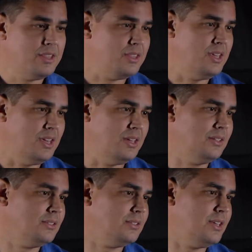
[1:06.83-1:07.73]
the
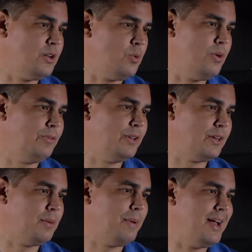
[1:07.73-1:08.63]
equivalent
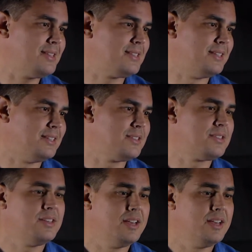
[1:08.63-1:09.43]
capacitance